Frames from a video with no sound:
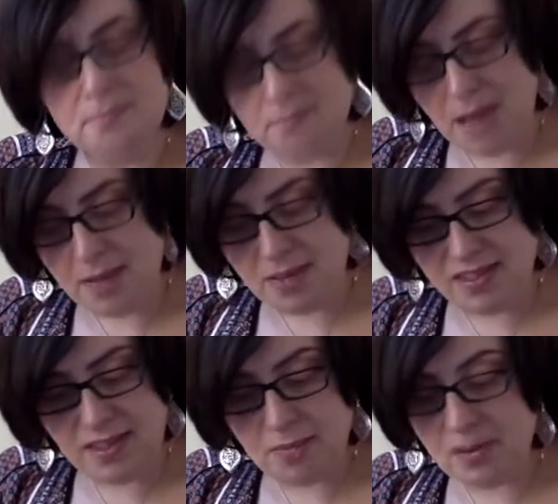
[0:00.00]
Maybe
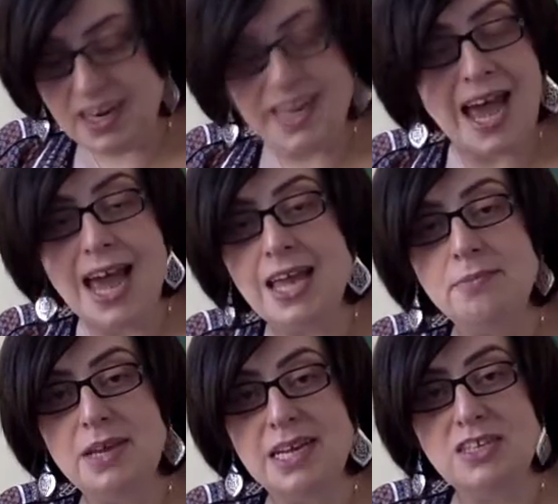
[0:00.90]
somebody
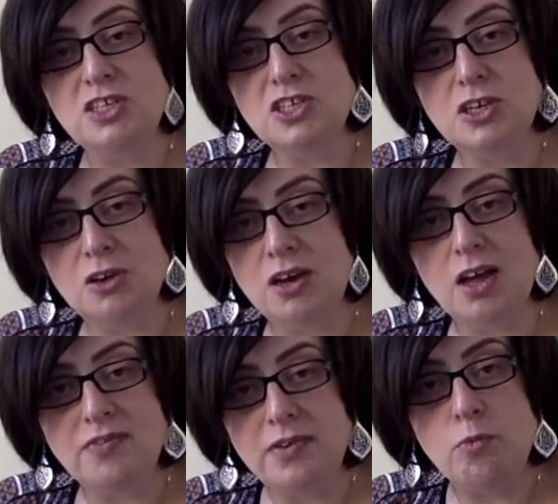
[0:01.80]
came into your
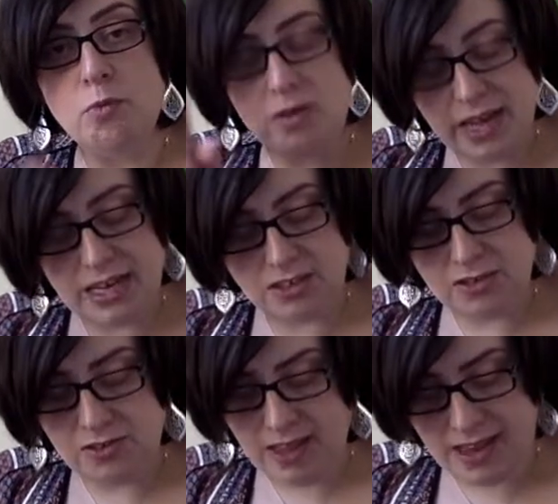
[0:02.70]
life, and we'll get
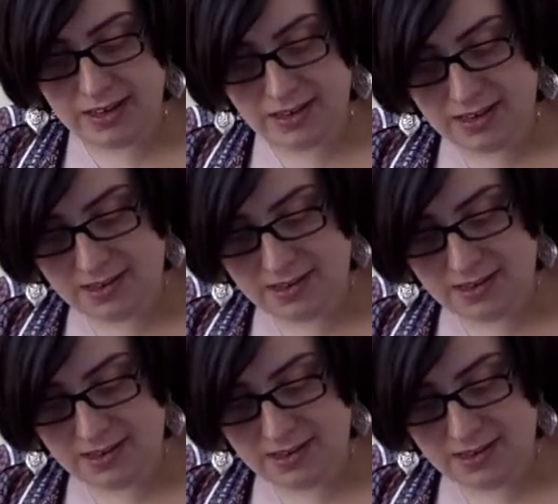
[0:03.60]
to that.